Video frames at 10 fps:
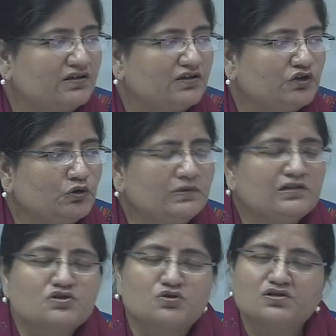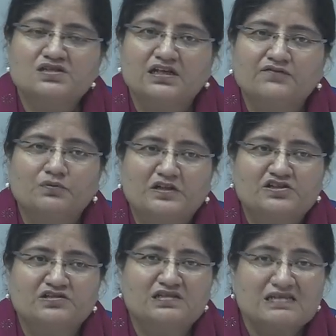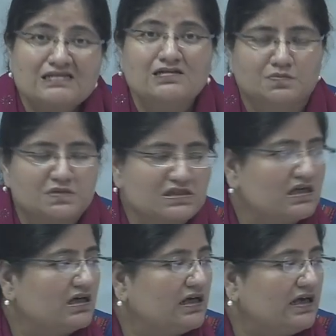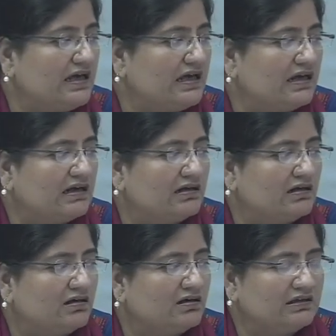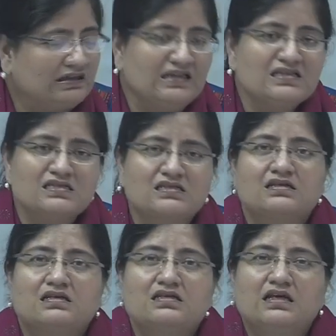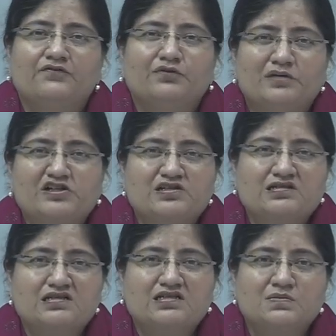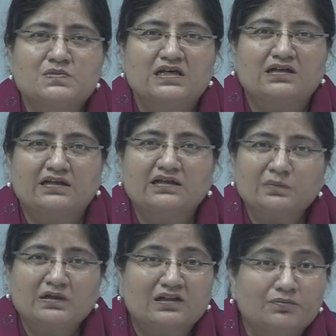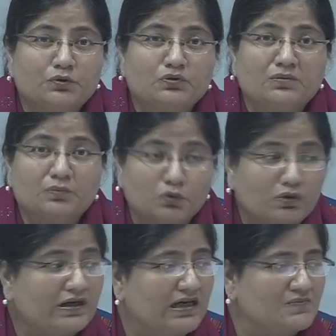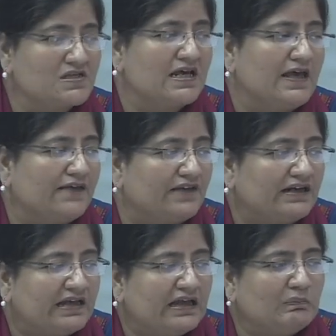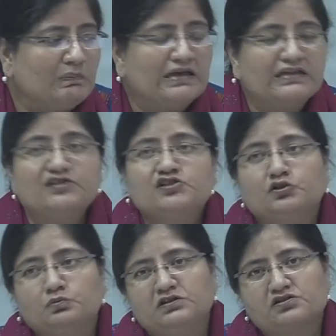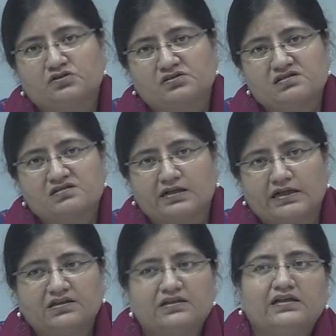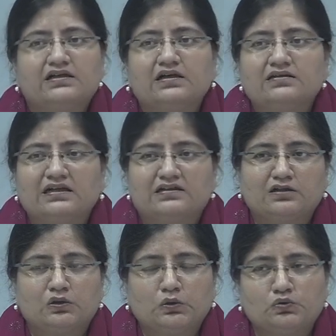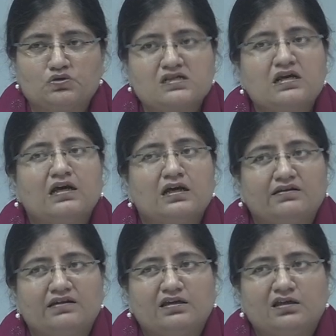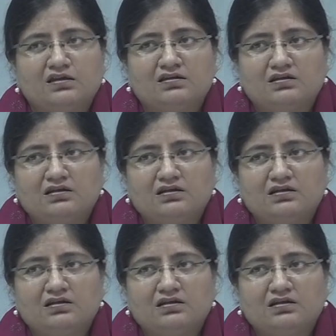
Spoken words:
human resource information systems, and these information systems are nothing but computer programs that help manage human resources related data. That includes the